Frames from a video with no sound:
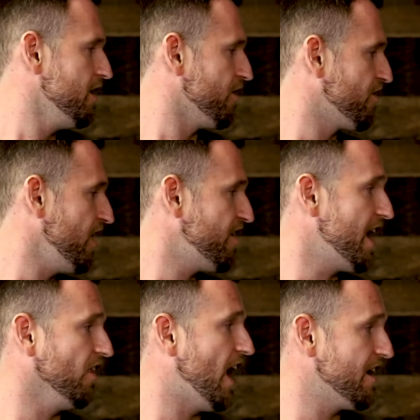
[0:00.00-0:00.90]
The Saints
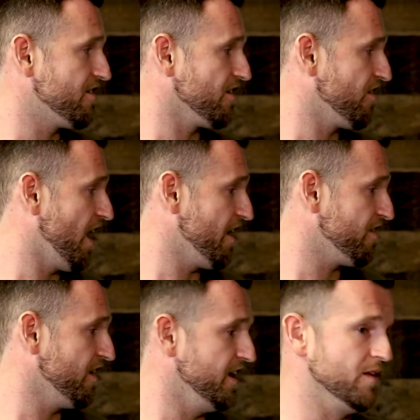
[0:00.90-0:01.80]
had a lot of
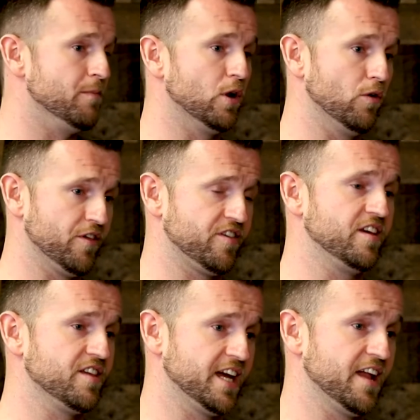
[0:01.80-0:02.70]
success in the middle of the
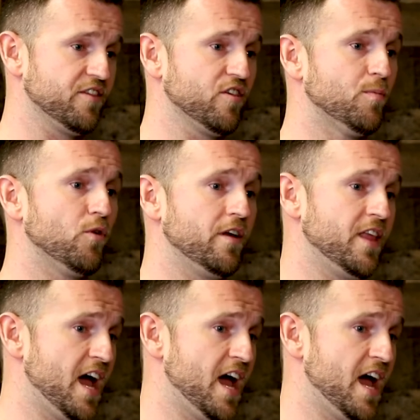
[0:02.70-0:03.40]
season against the spread.